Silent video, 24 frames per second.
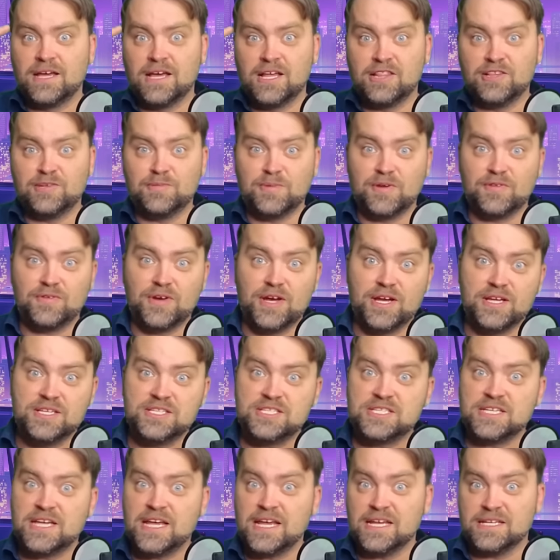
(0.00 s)
Hello my
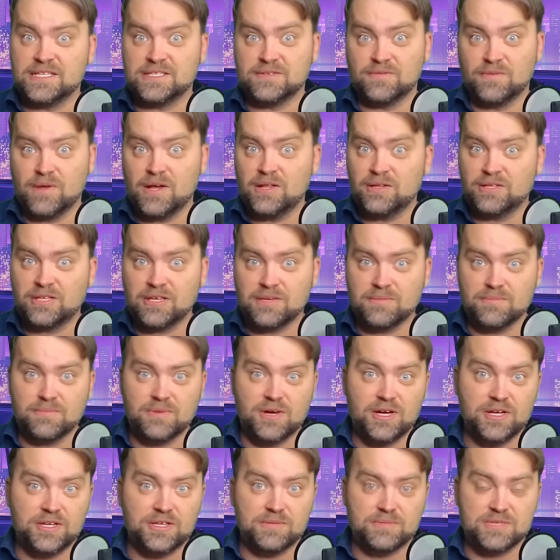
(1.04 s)
friends and welcome,
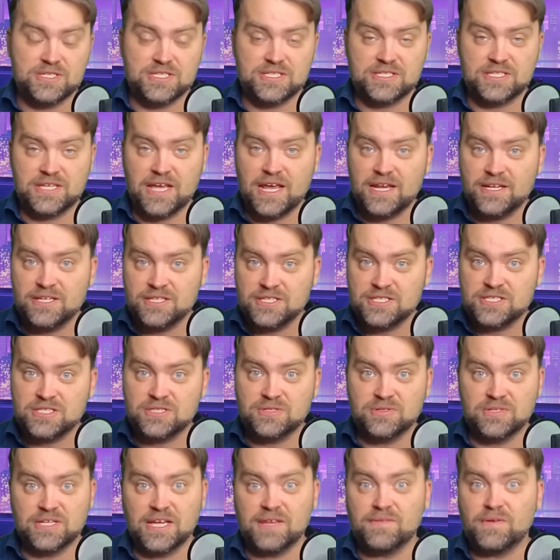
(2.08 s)
my name is Dennis.
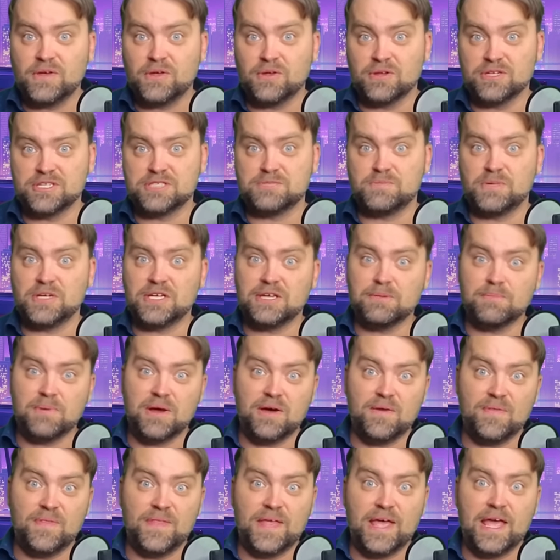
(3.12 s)
Today we're gonna speak
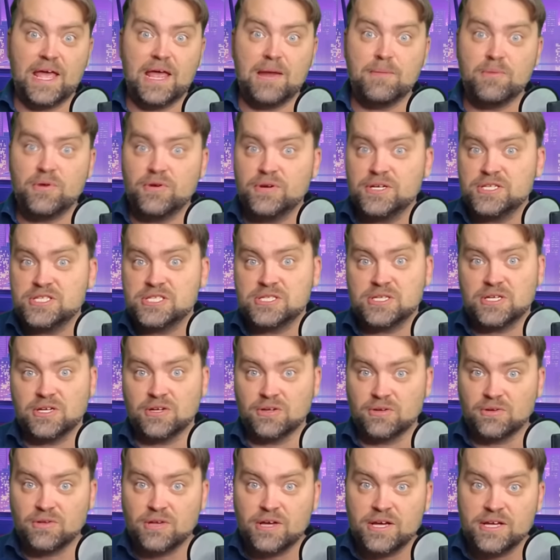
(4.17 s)
about the Emirates
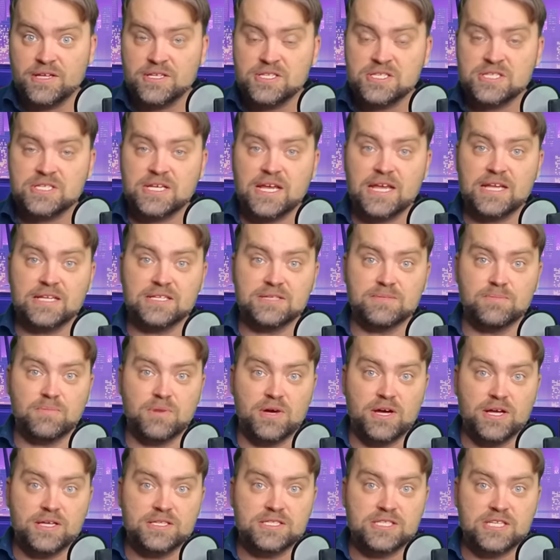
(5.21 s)
Airlines and
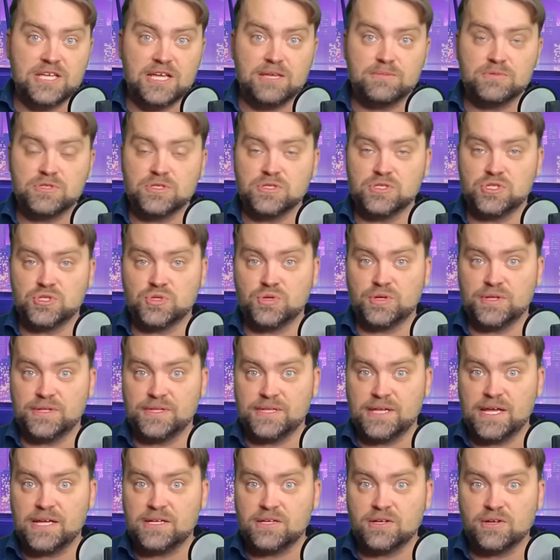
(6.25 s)
my attempt to
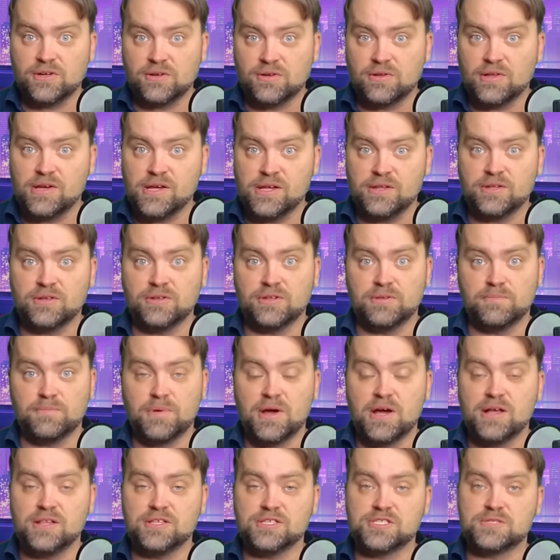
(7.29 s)
join that airline on a
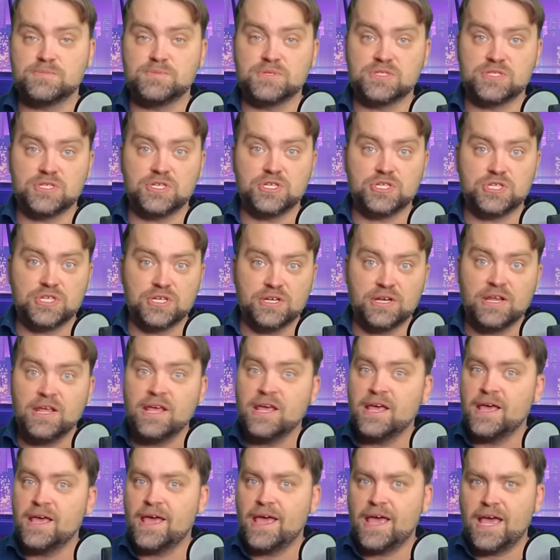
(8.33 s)
pilot's position.
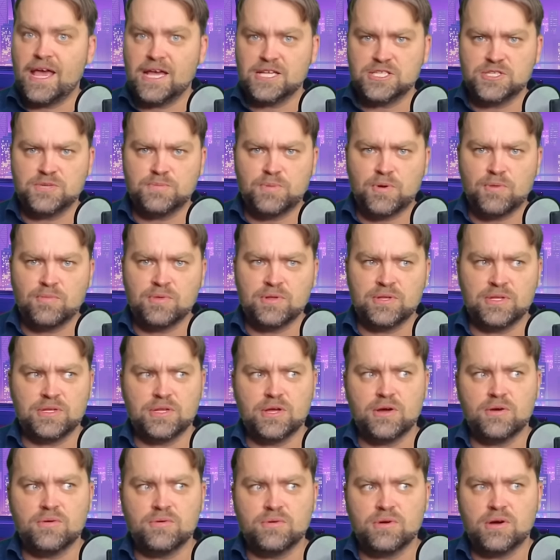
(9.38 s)
As you probably
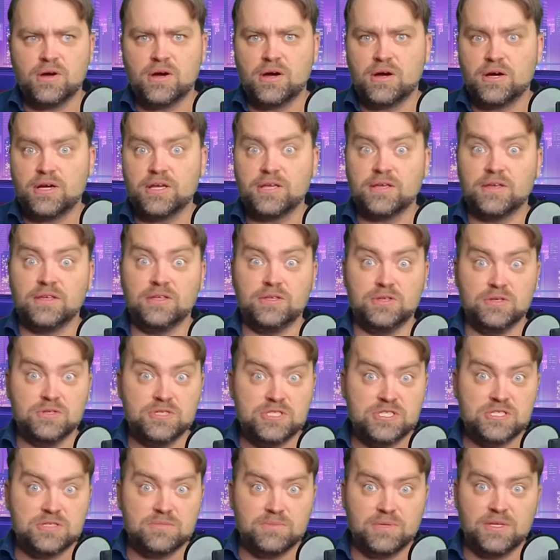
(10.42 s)
know, I
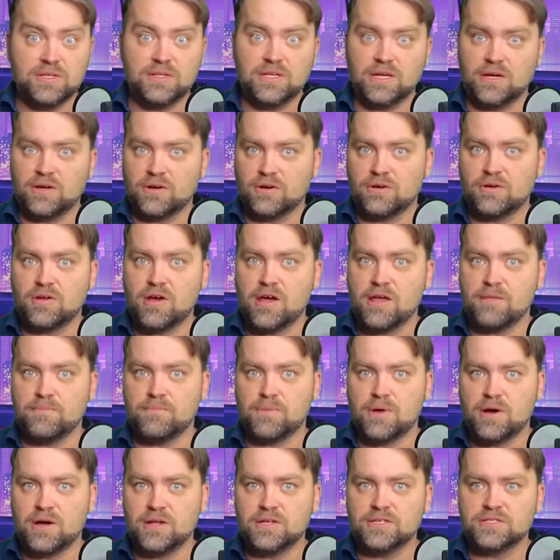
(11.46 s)
used to be the airline
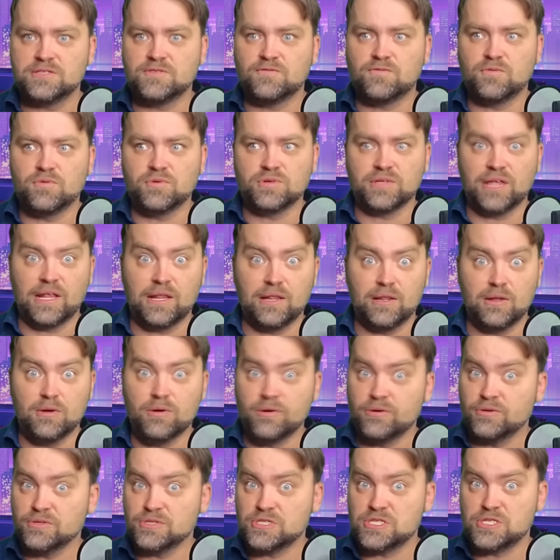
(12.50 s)
pilot for the
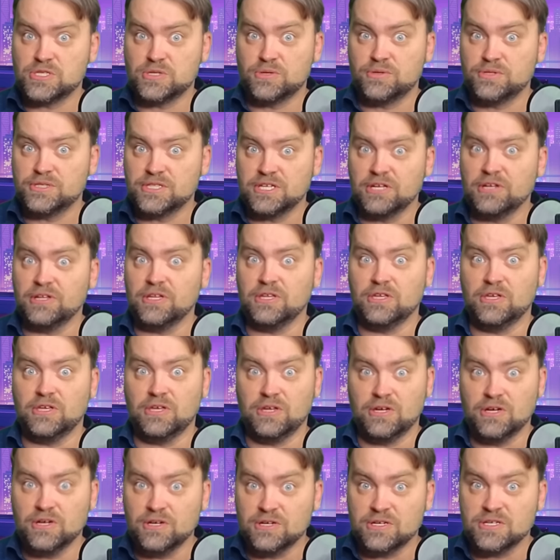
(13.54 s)
long 13
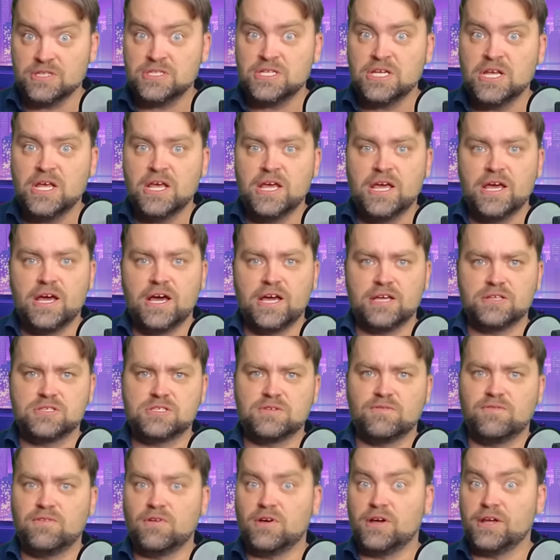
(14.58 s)
years. I used
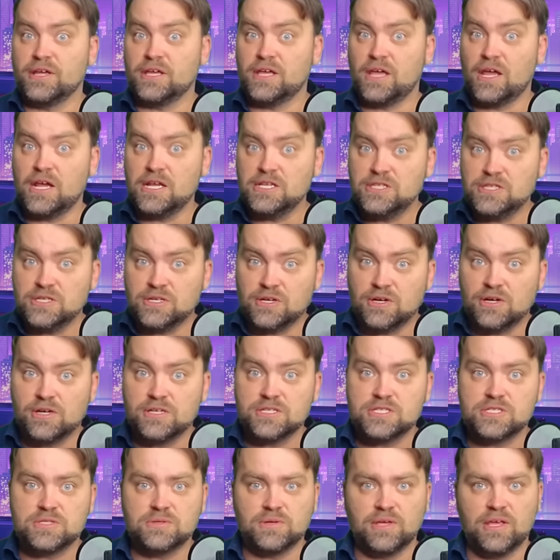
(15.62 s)
to fly
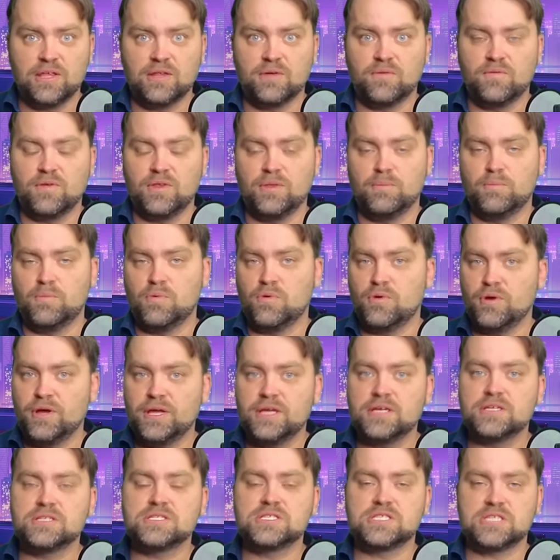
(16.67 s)
ATRs together with
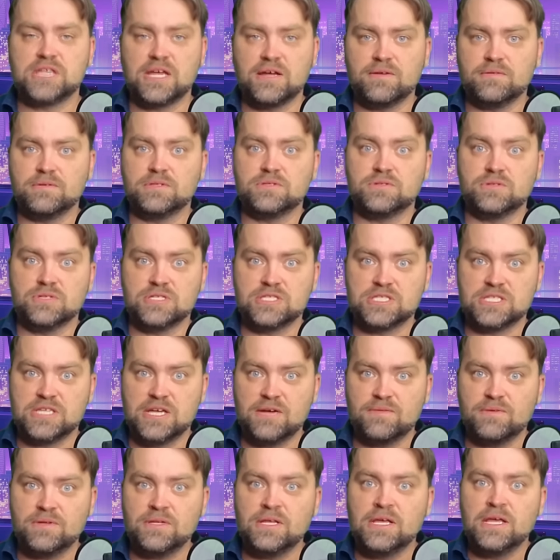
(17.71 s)
Boeing
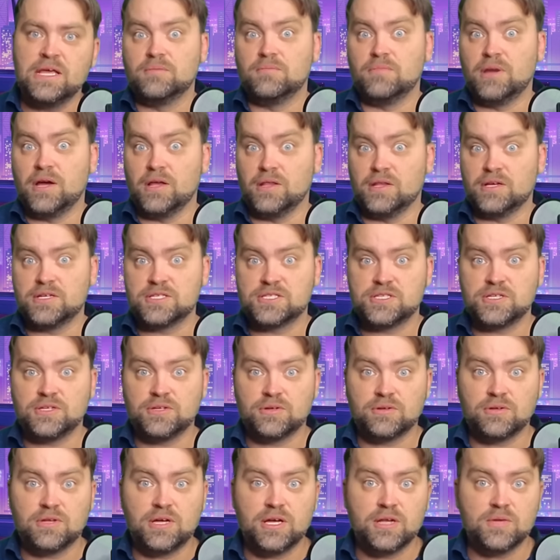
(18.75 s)
737. My last
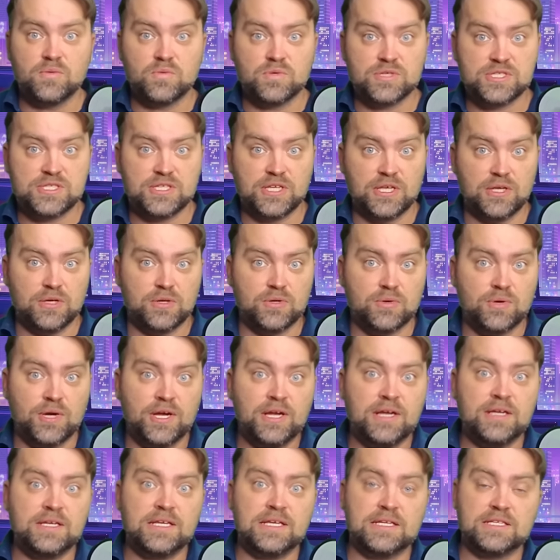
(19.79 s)
airline was the
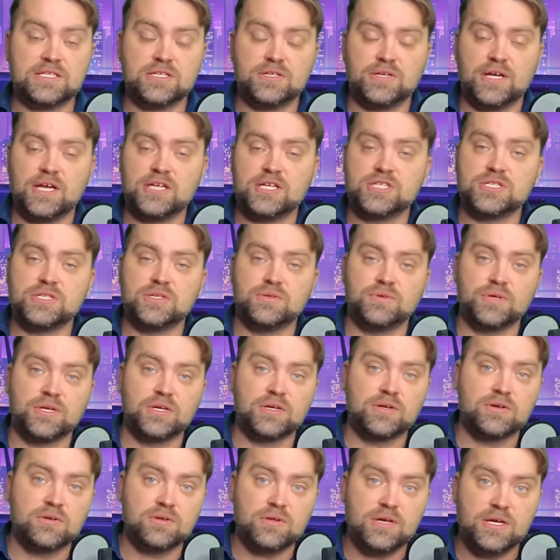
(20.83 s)
Ukraine International
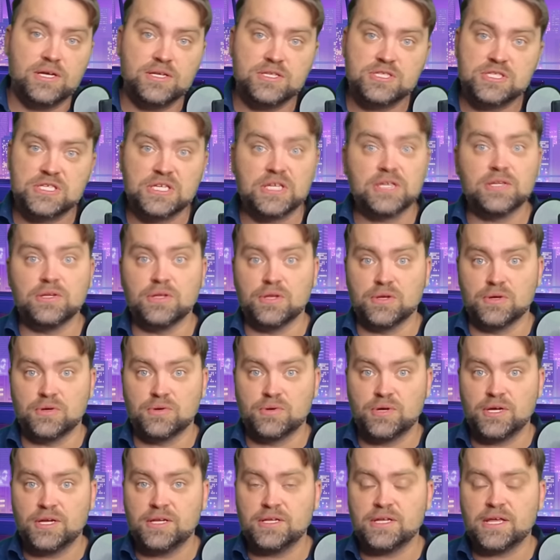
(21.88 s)
Airlines in
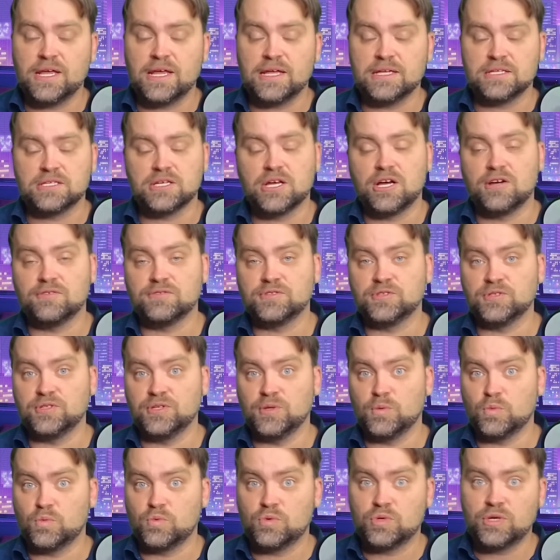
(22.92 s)
Ukraine, and after
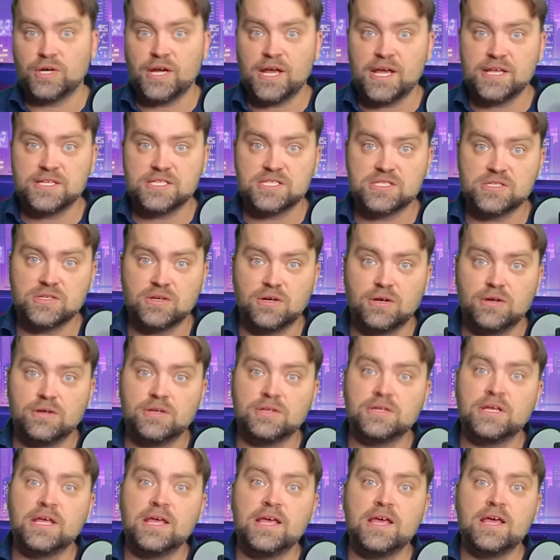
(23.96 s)
the war had
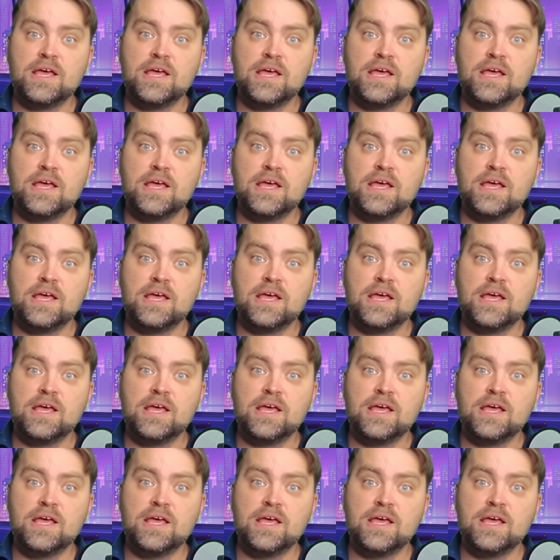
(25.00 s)
started,